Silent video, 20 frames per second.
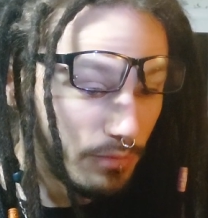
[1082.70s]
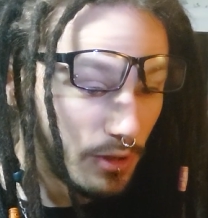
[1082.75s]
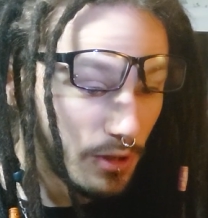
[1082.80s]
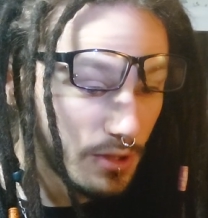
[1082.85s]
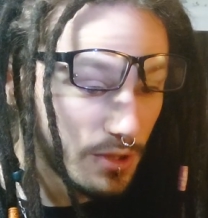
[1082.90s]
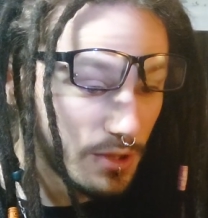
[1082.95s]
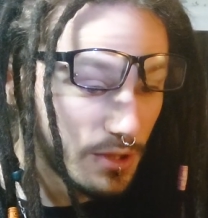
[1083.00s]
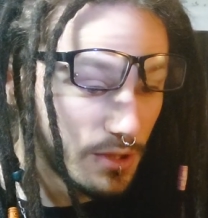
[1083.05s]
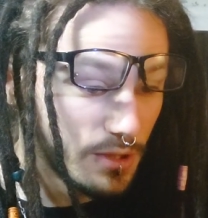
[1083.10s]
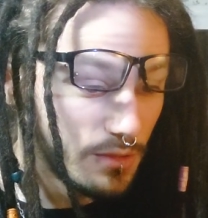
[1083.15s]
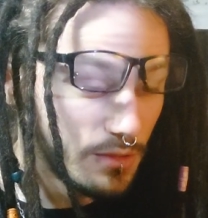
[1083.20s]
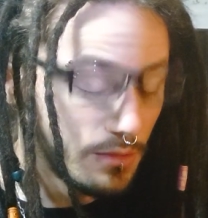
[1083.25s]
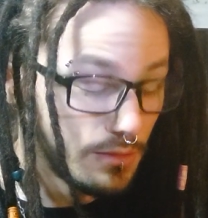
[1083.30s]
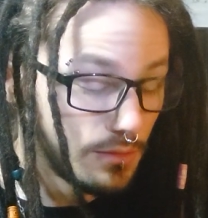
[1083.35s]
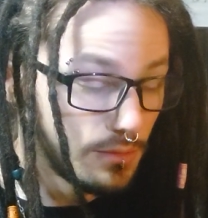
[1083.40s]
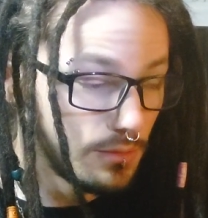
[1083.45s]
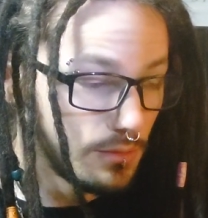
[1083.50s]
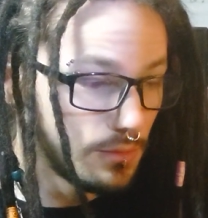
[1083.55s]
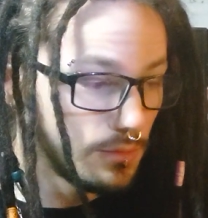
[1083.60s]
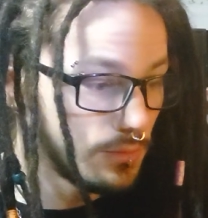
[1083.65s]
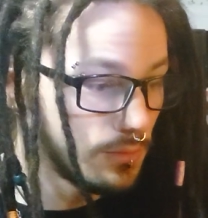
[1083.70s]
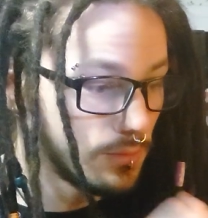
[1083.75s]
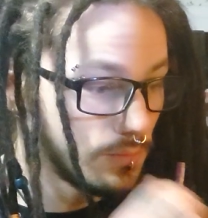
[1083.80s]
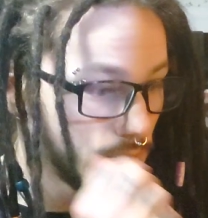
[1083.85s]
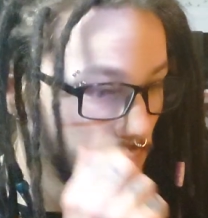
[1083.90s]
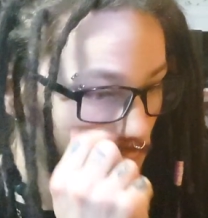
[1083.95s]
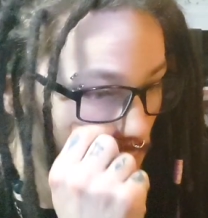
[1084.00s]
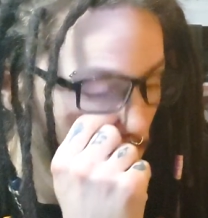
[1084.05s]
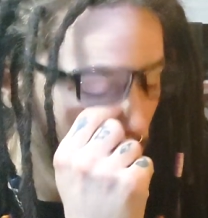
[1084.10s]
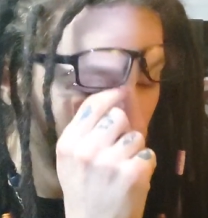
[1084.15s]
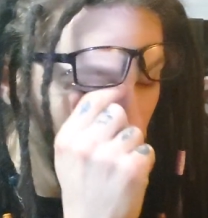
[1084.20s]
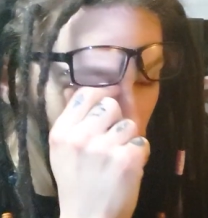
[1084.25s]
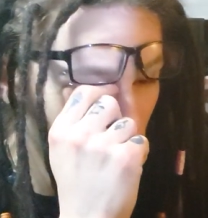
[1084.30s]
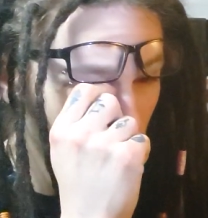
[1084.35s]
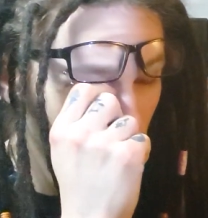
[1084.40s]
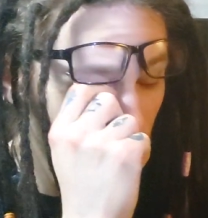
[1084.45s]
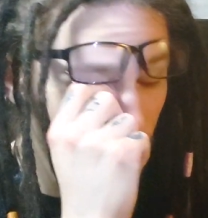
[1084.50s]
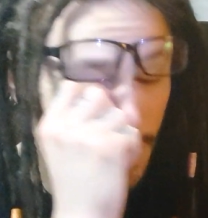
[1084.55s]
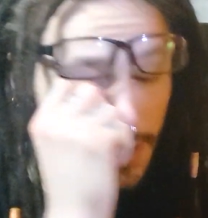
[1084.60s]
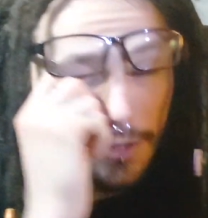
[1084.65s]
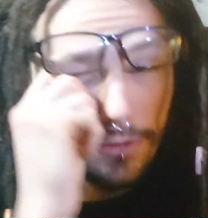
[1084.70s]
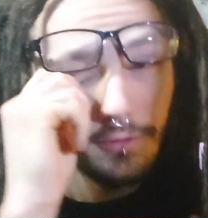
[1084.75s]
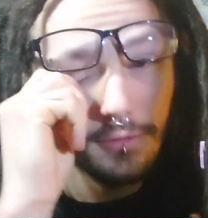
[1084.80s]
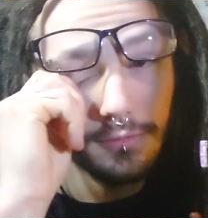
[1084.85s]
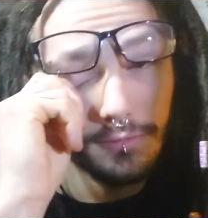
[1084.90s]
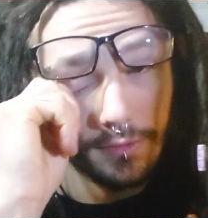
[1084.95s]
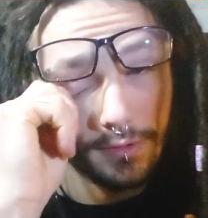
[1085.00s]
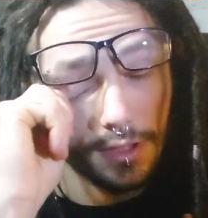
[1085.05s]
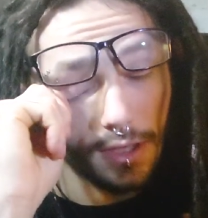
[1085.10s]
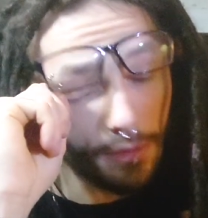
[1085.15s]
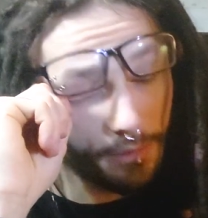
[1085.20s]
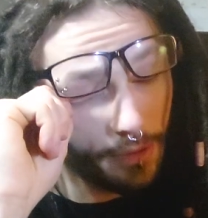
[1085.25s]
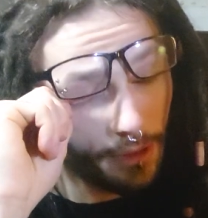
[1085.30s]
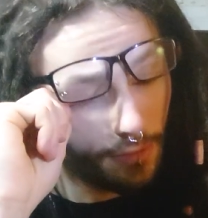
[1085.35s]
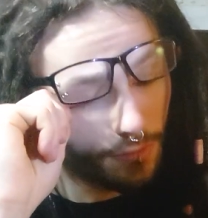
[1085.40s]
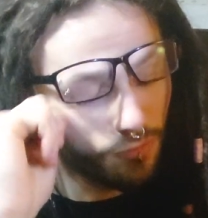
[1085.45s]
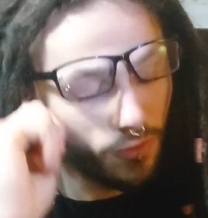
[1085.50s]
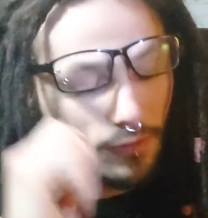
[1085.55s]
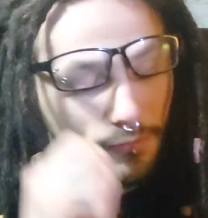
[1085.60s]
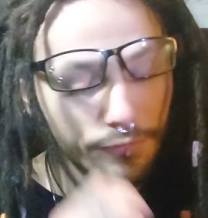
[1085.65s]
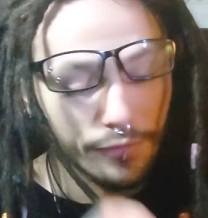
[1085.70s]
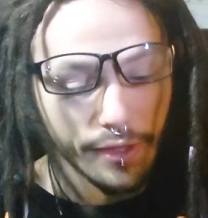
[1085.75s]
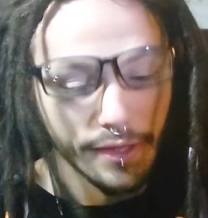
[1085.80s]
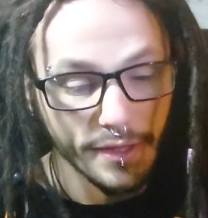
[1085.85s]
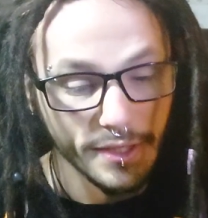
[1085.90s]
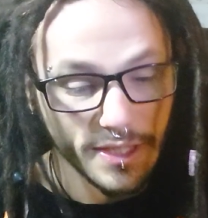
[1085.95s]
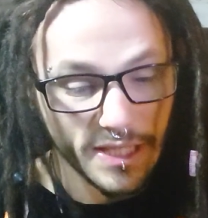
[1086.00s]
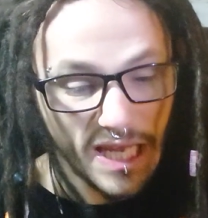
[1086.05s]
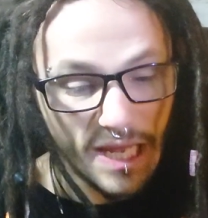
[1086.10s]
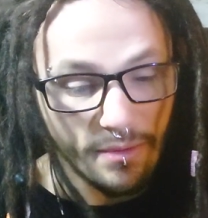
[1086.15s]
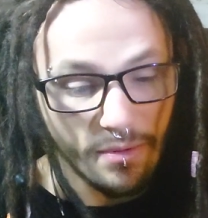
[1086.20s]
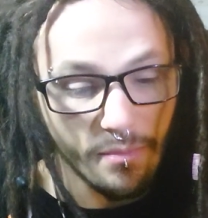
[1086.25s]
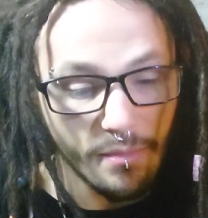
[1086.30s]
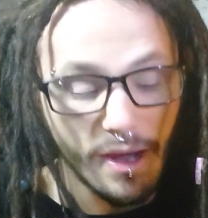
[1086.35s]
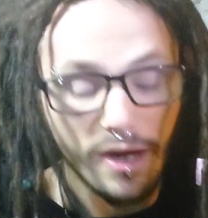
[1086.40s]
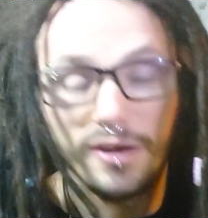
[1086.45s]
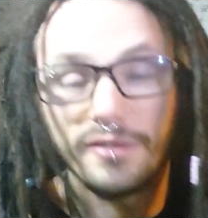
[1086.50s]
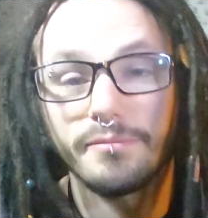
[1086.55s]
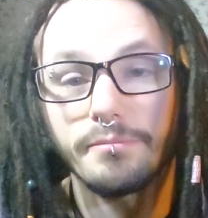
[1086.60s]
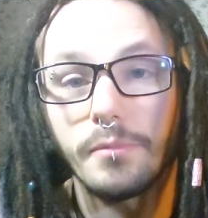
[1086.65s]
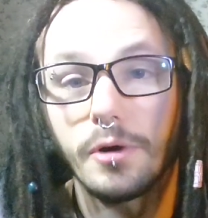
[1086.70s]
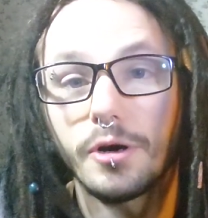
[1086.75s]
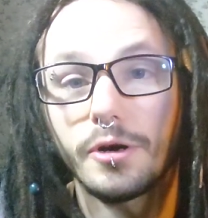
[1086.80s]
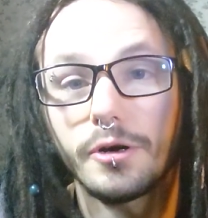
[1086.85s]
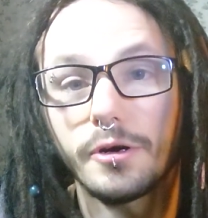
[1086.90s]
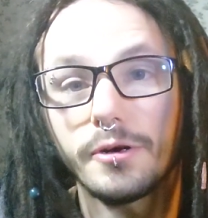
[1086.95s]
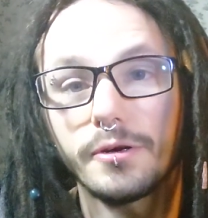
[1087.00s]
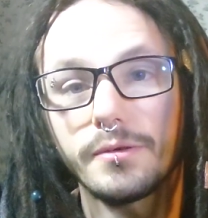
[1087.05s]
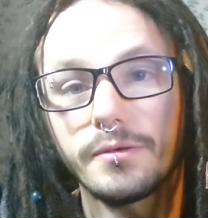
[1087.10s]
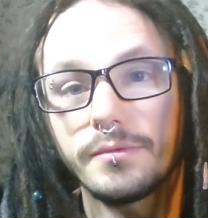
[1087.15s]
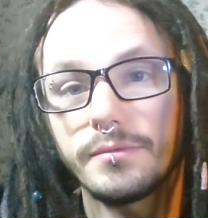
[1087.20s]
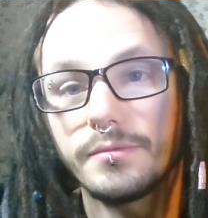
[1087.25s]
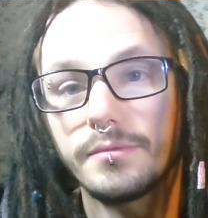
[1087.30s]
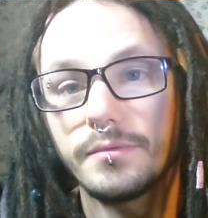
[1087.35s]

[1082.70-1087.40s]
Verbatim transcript: books. Still about roughly the same amount of murder.